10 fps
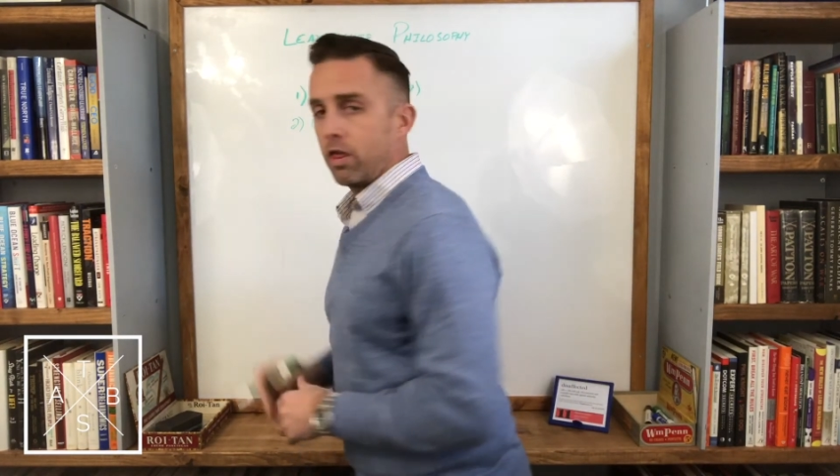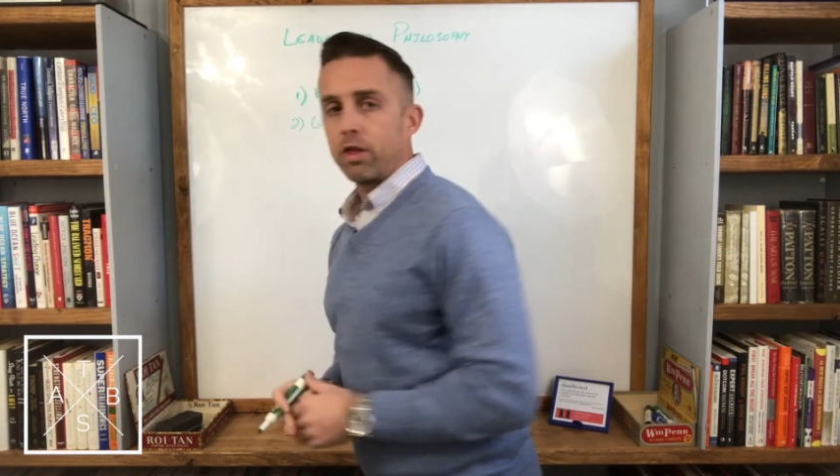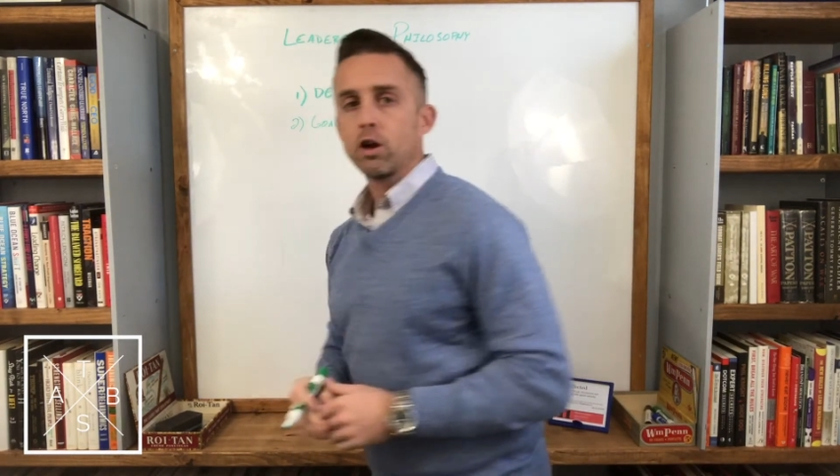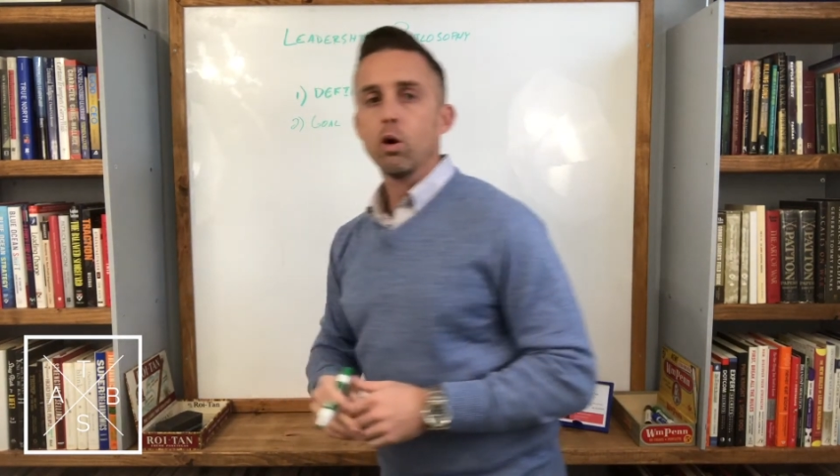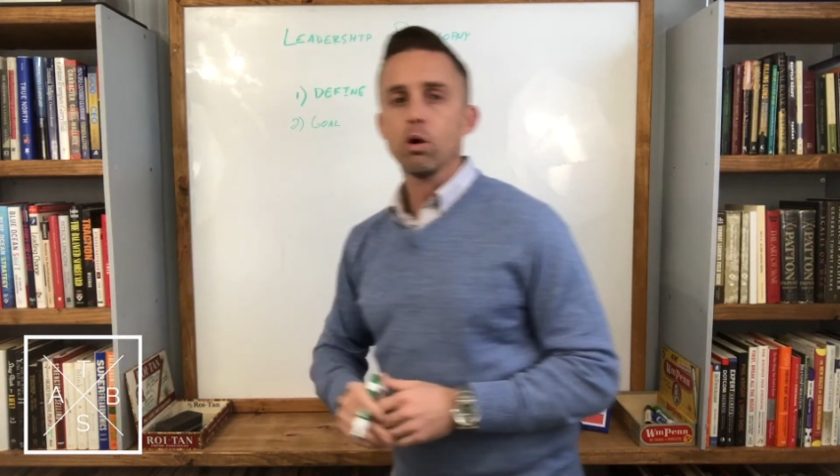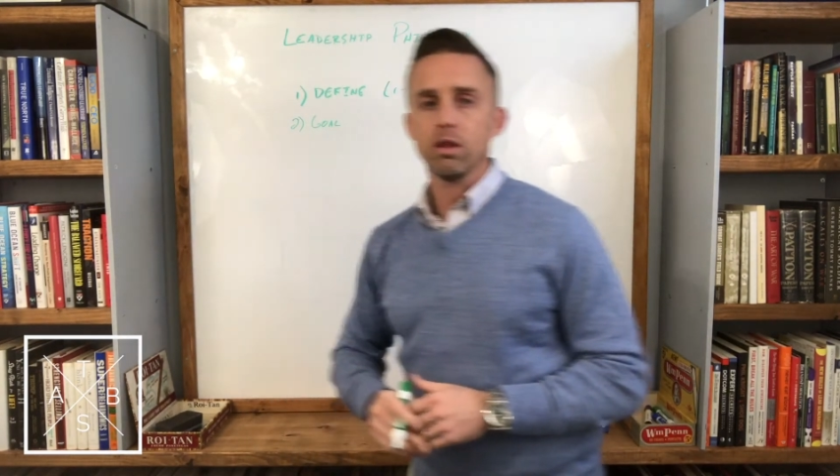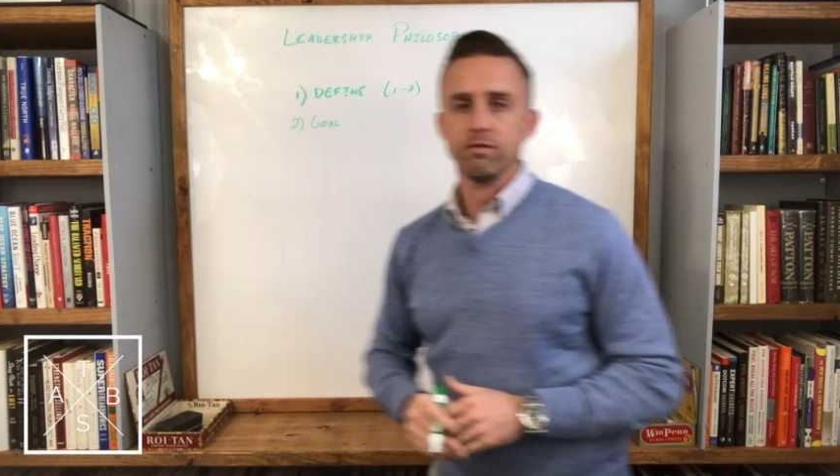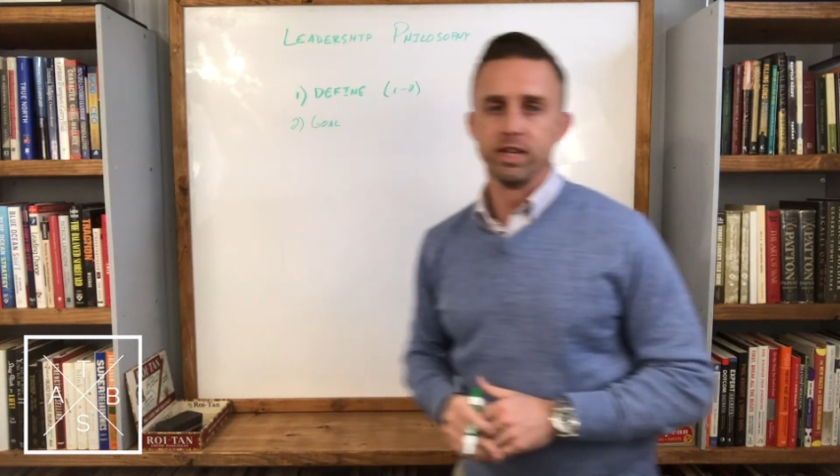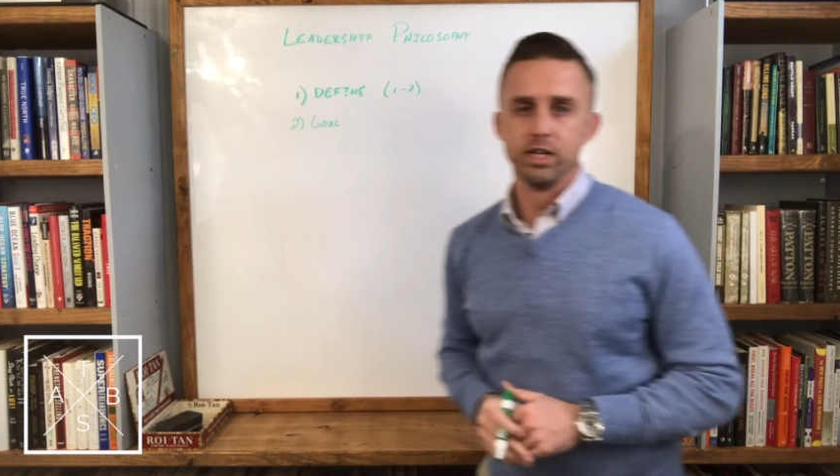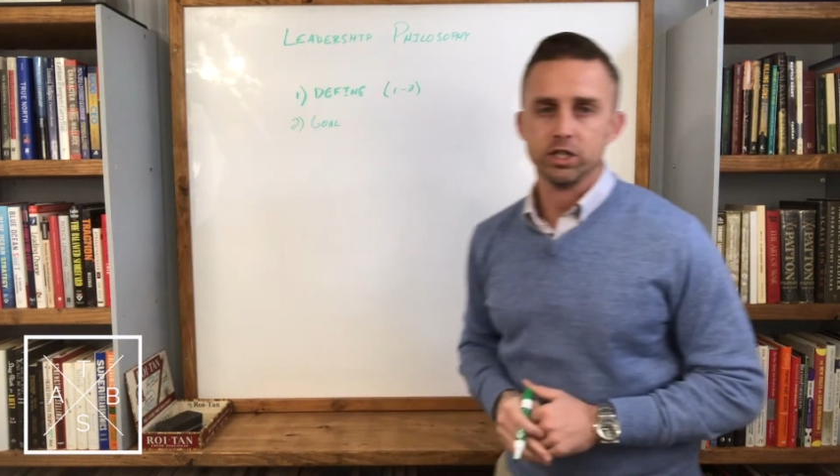the goal of
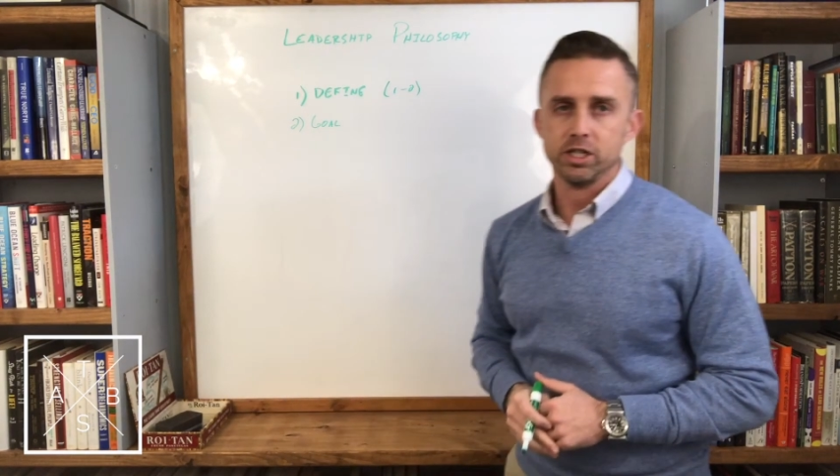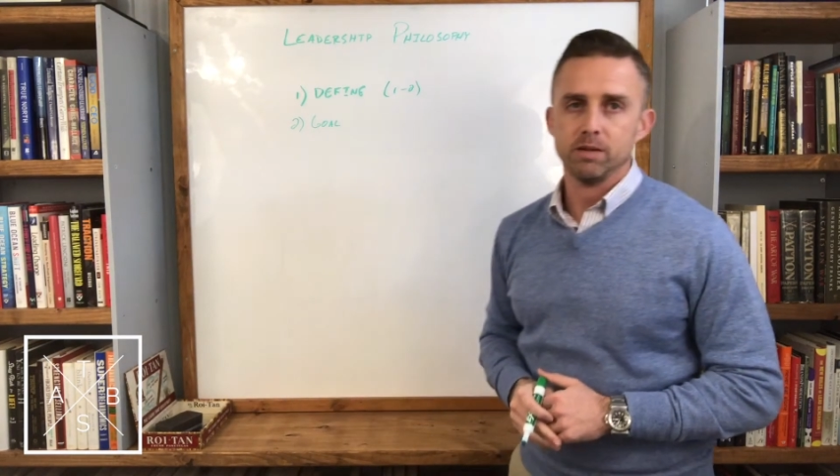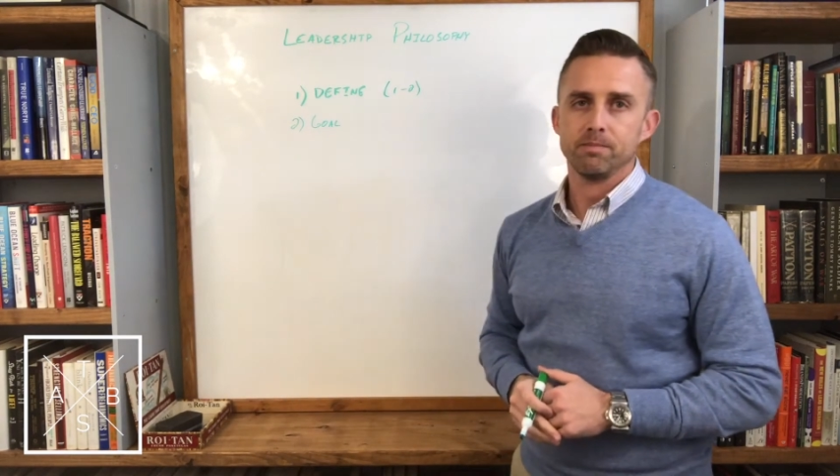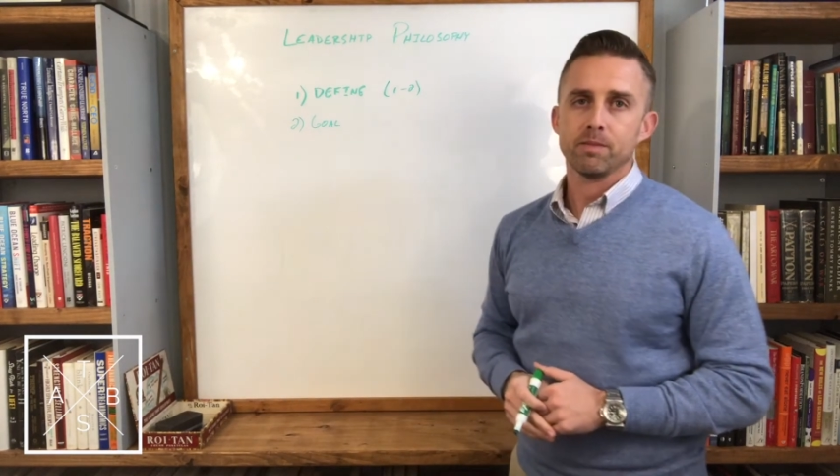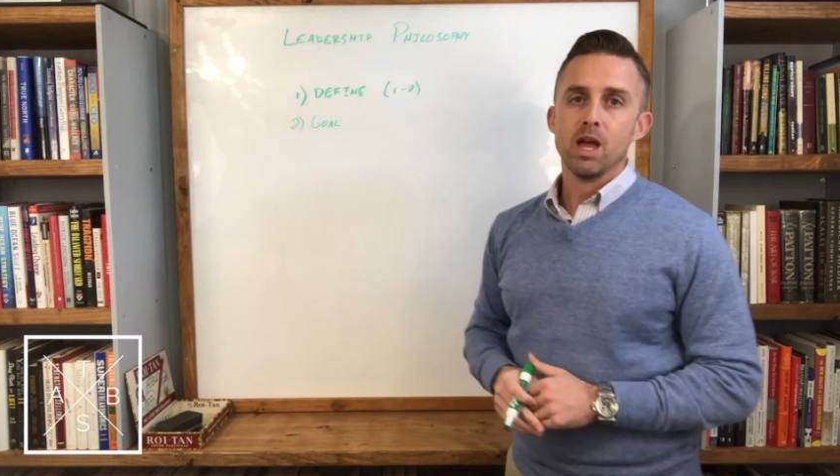leadership.